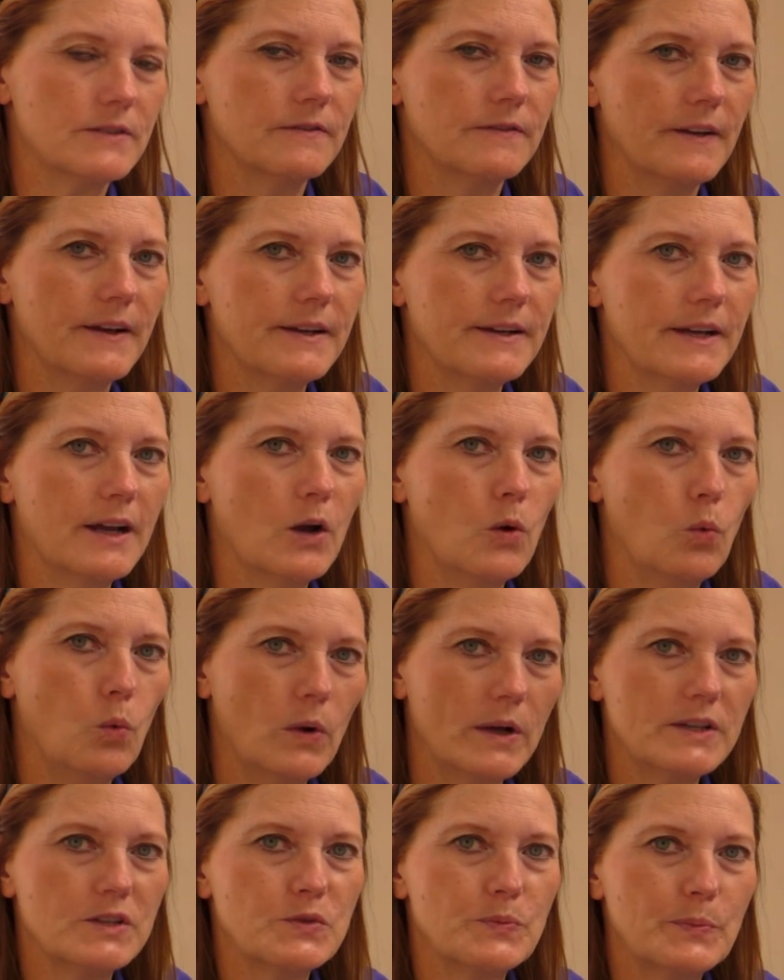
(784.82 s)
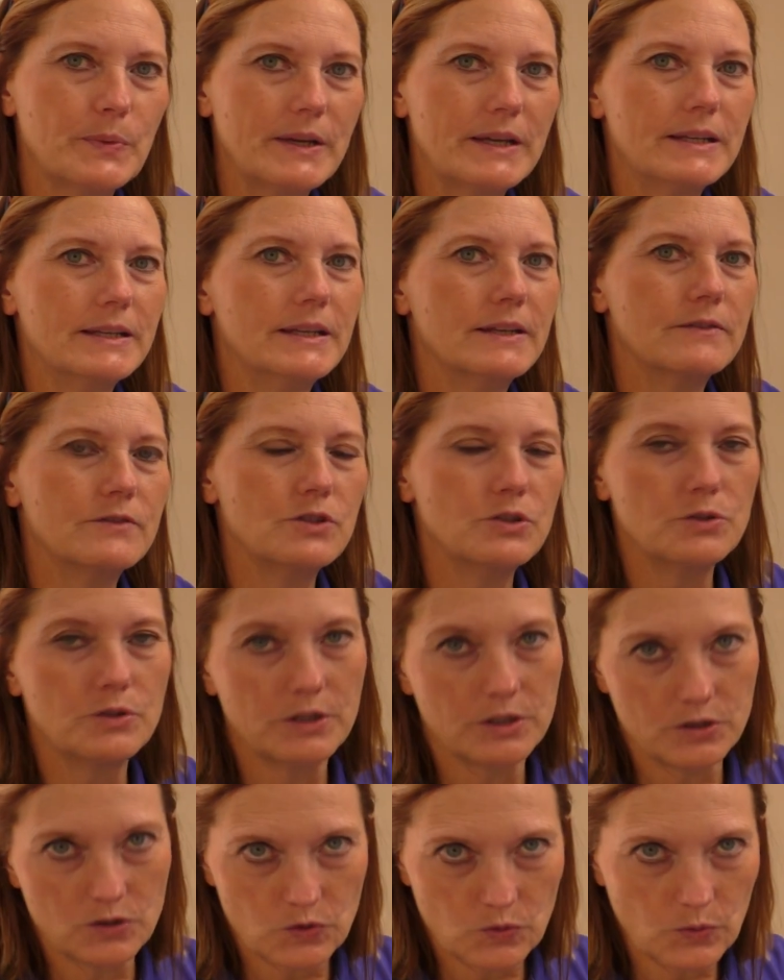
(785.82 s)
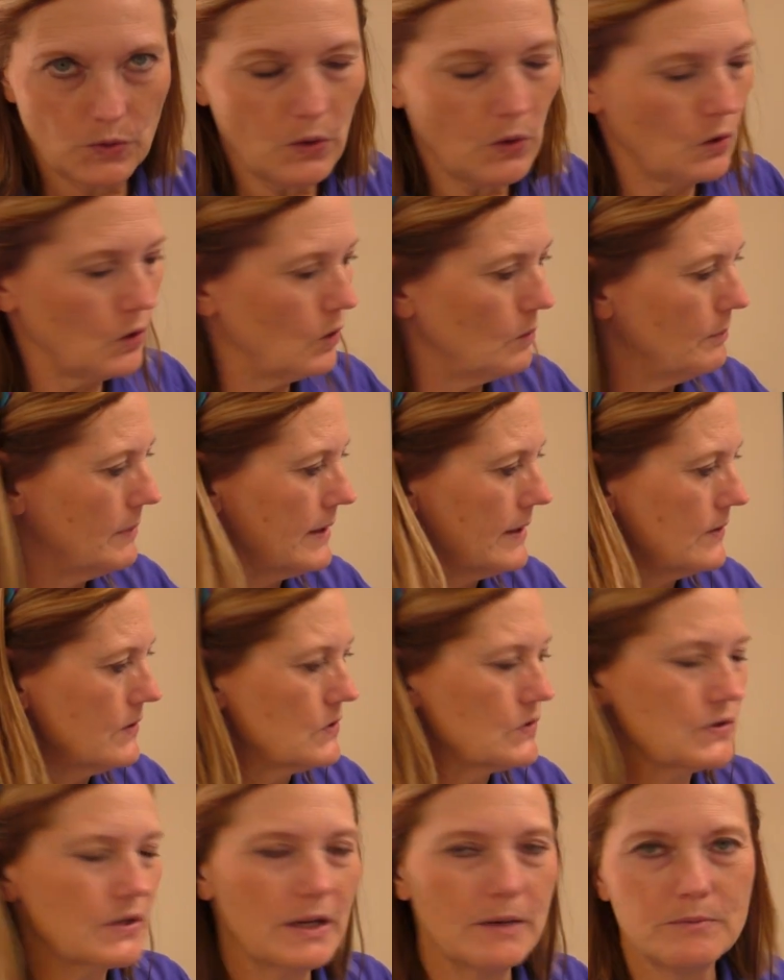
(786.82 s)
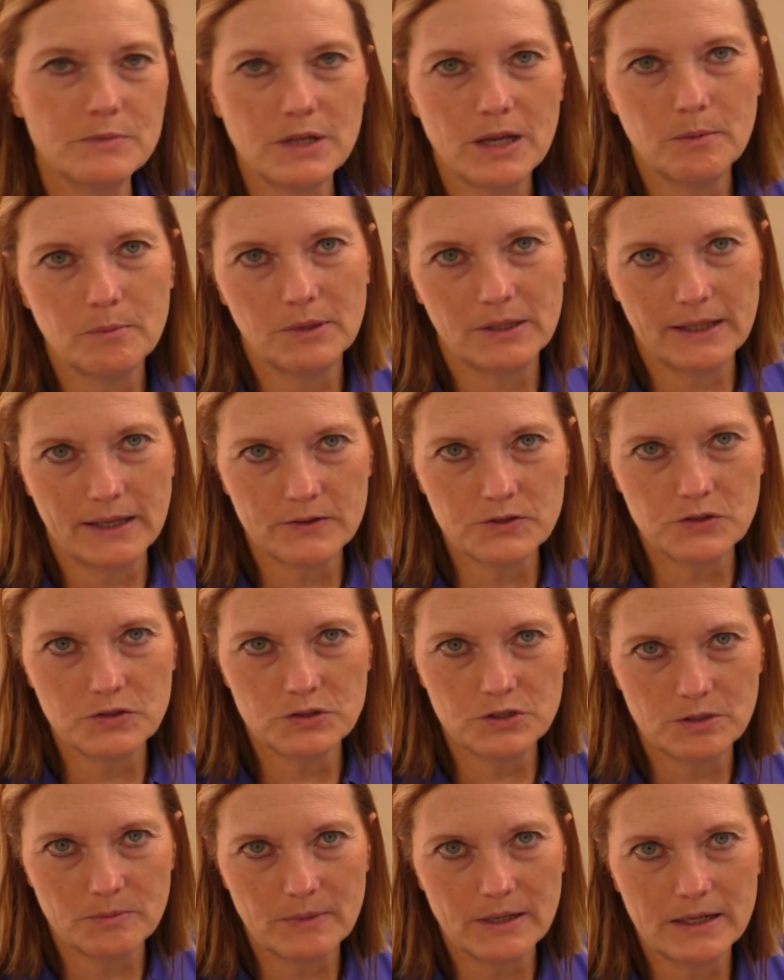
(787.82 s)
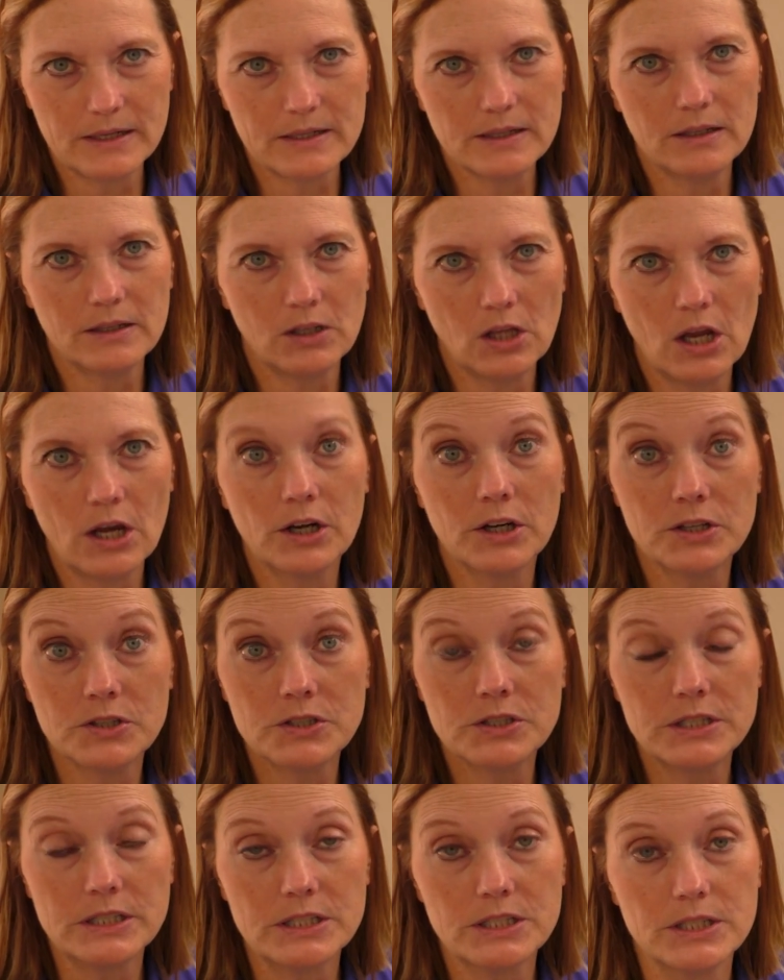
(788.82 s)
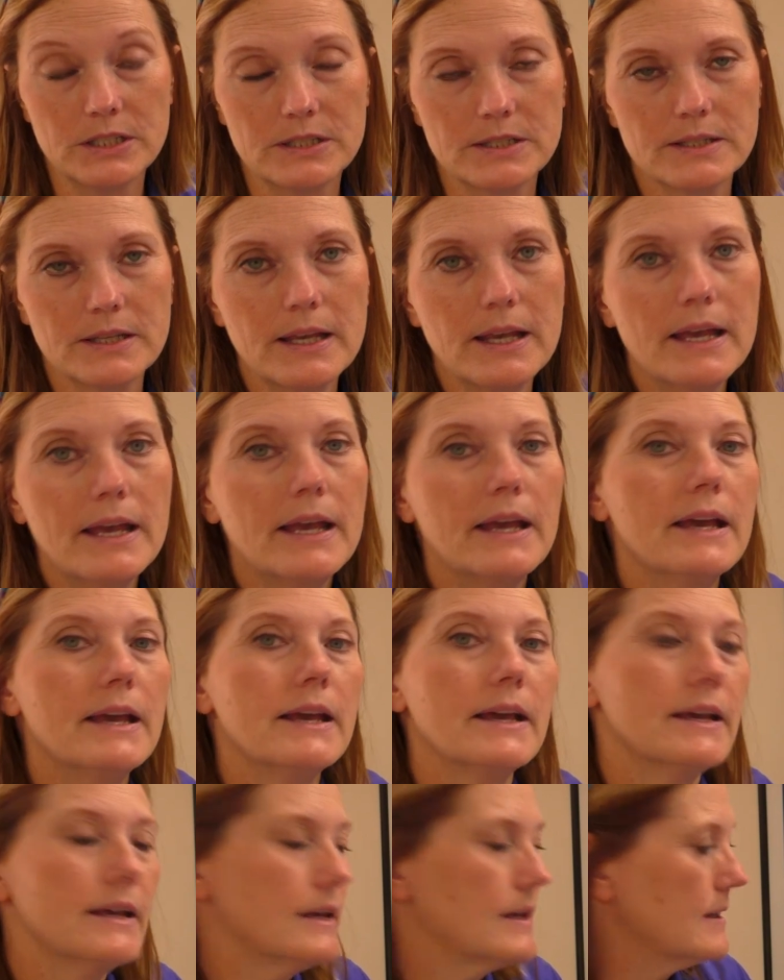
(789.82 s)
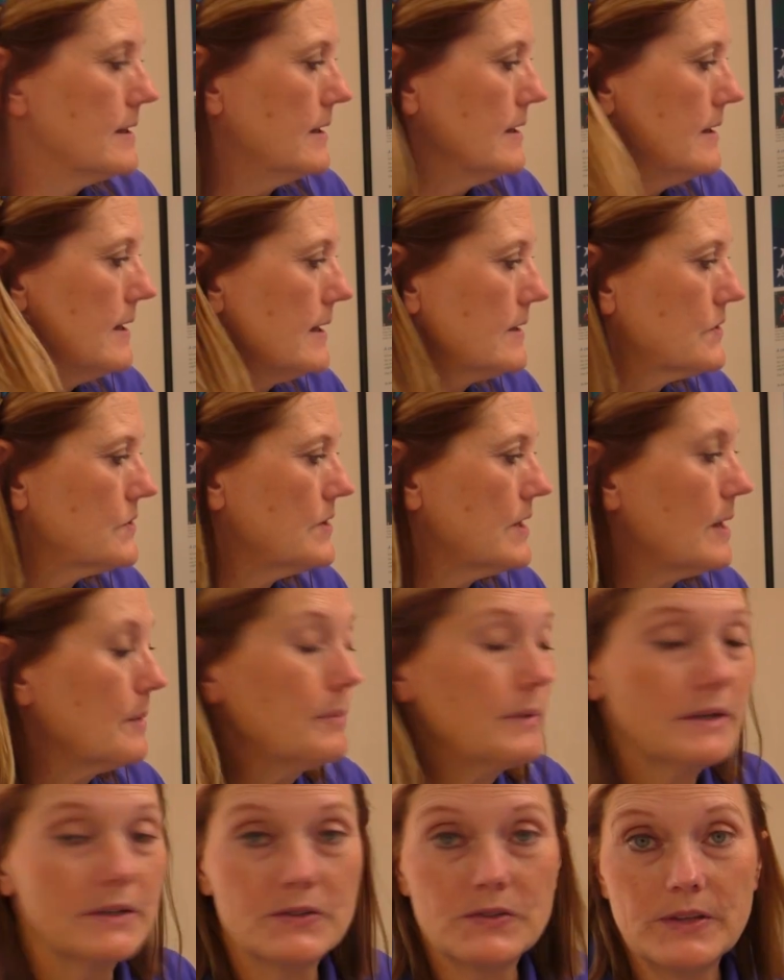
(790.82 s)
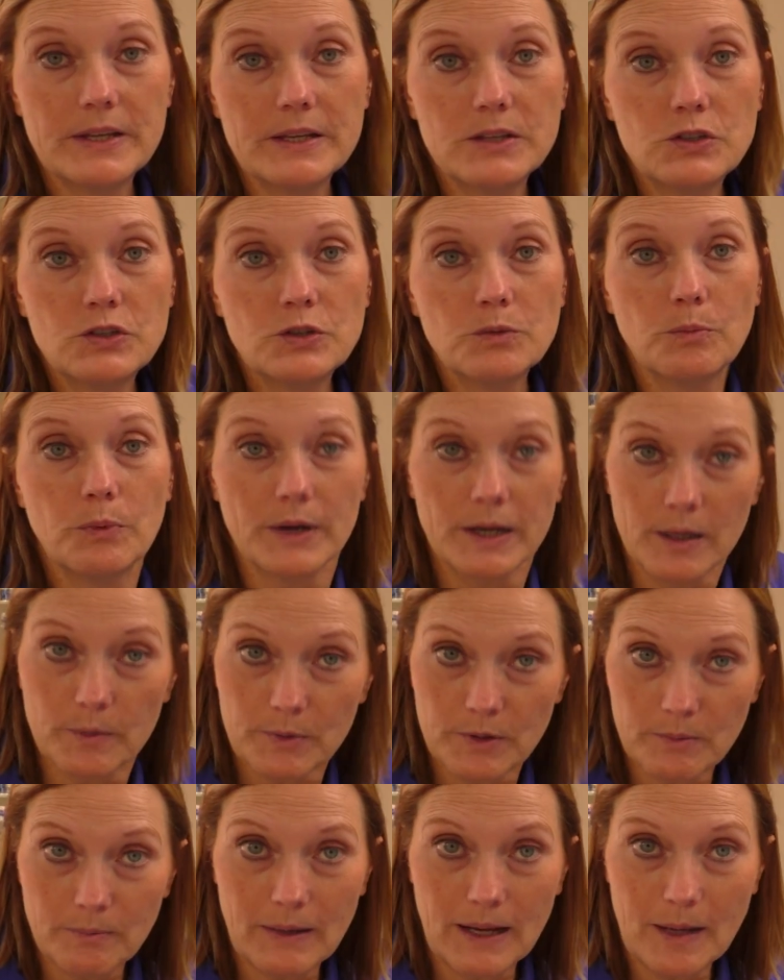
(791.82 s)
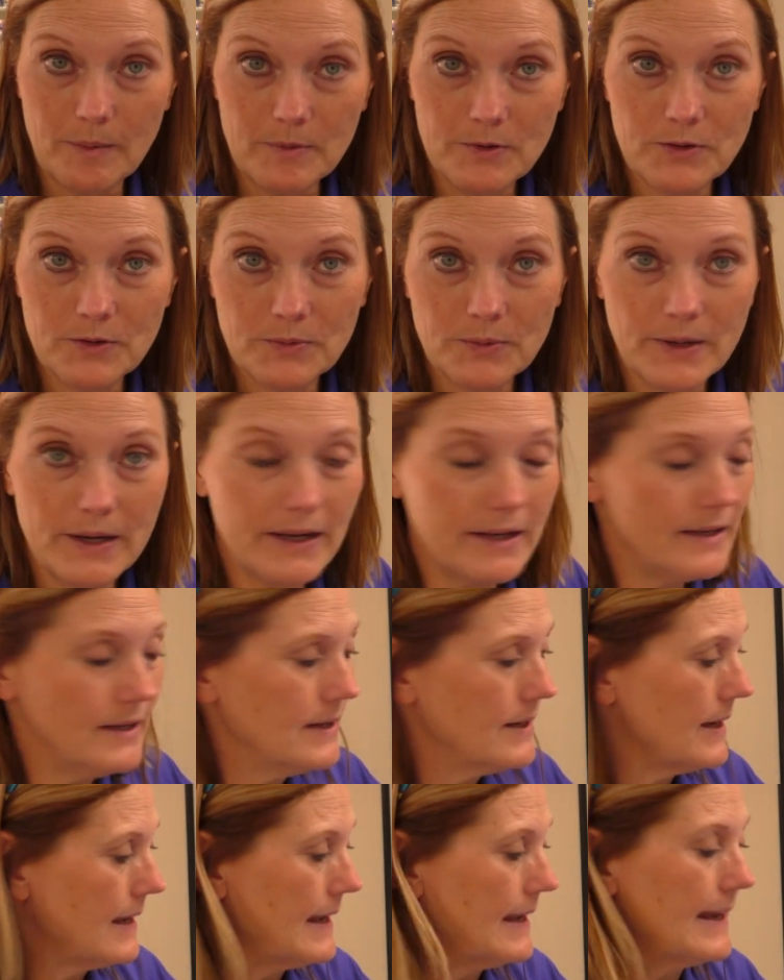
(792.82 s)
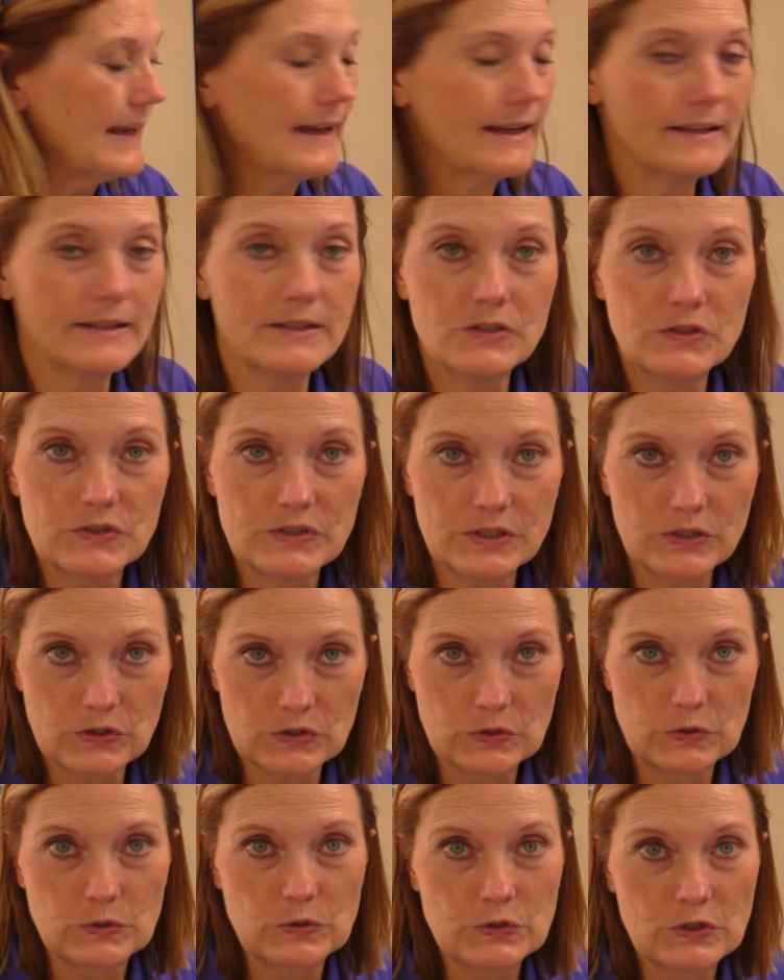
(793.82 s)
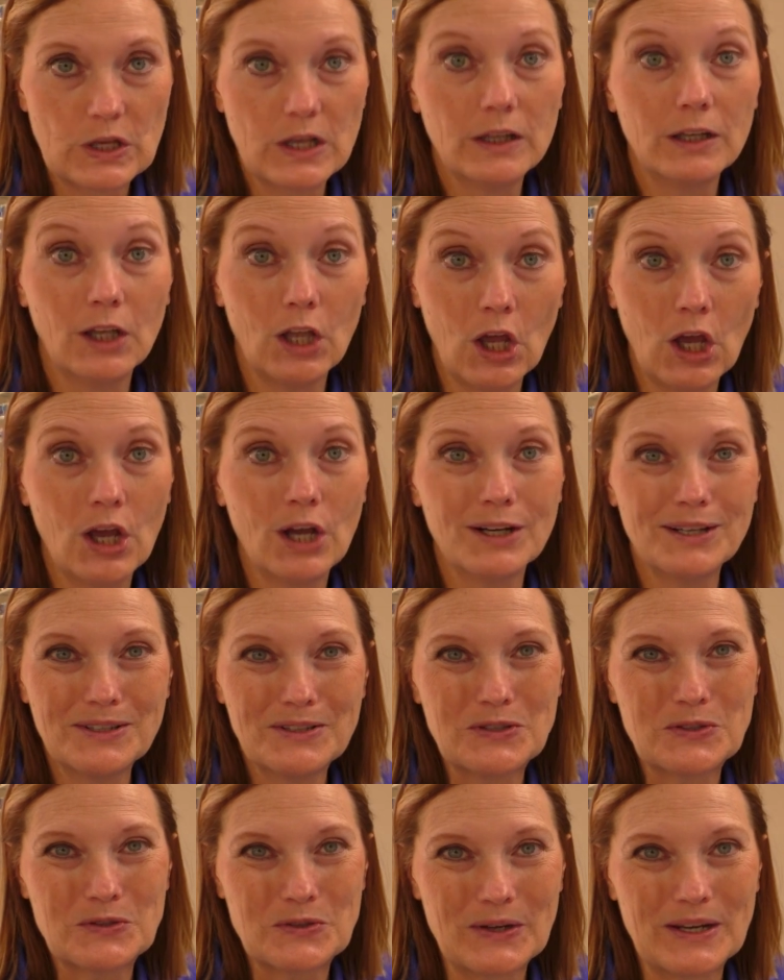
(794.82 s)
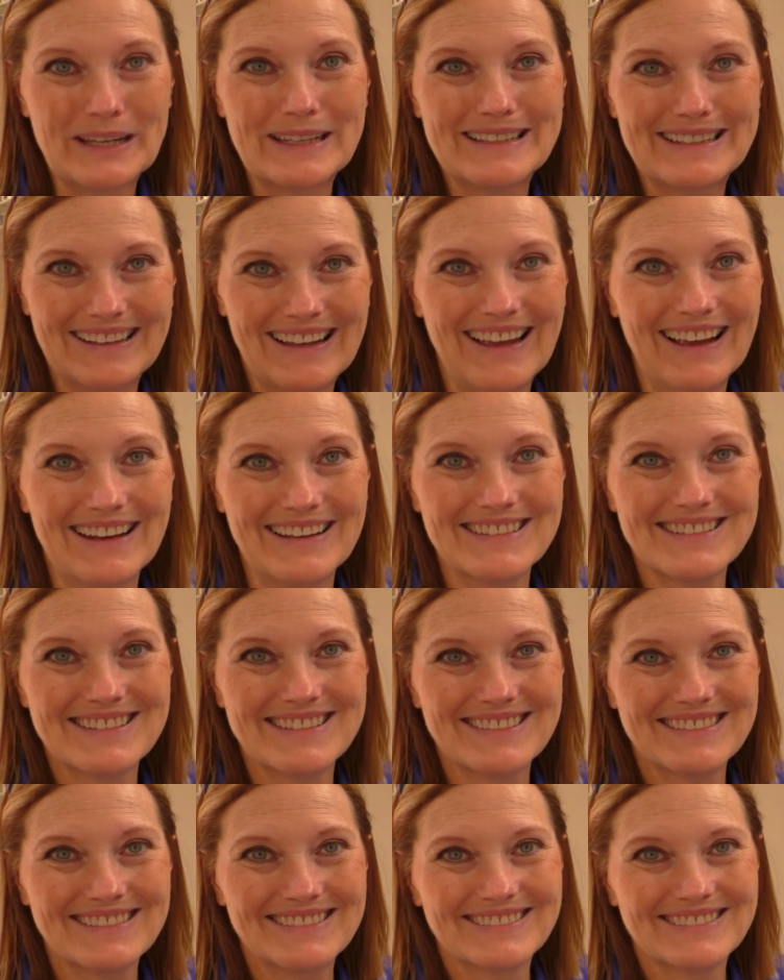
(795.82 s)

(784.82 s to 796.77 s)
to find out what speed gives you control, but at the same time allows you to make longer stitches. The next step is then to bring up your bobbin thread and stitch those long straight lines.